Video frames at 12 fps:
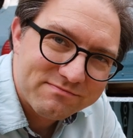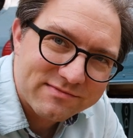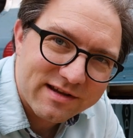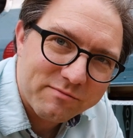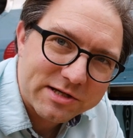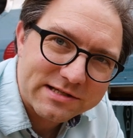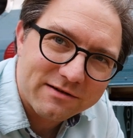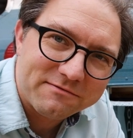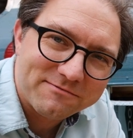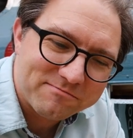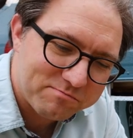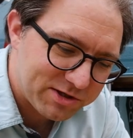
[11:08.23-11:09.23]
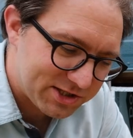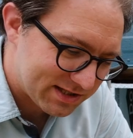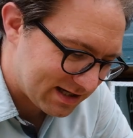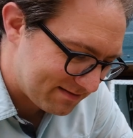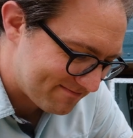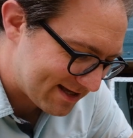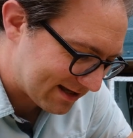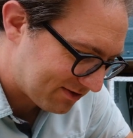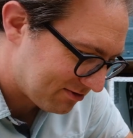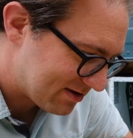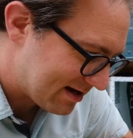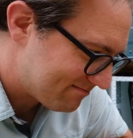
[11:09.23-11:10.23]
Save myself a bunch of time thinking
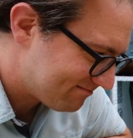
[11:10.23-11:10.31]
through that.